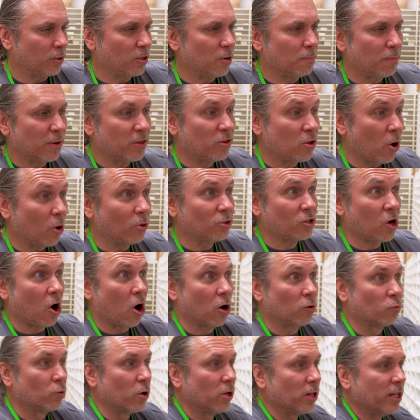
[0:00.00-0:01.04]
with you, but those
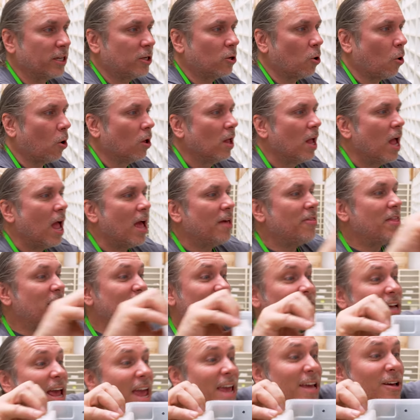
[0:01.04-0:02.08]
are really cool. And then
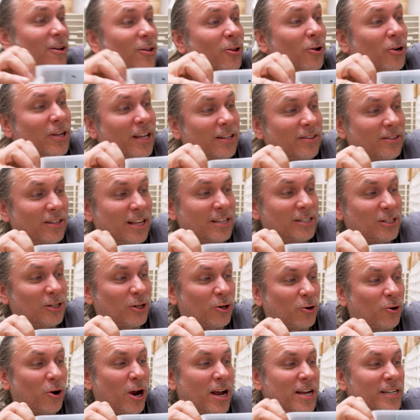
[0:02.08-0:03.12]
take a look at this
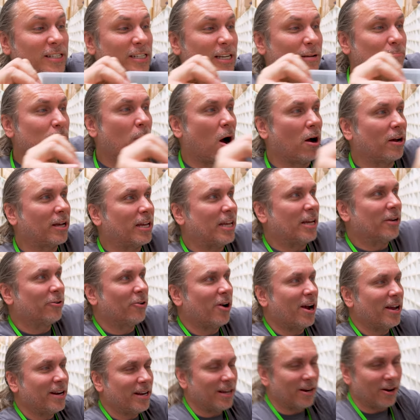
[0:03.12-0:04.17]
crazy monkey
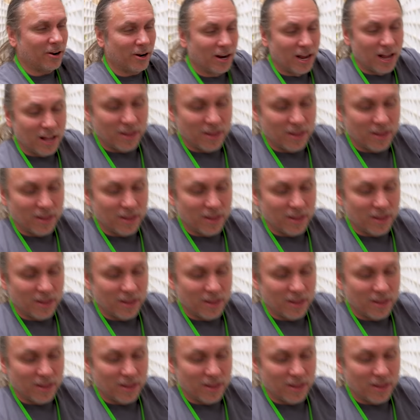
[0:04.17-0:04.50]
right here.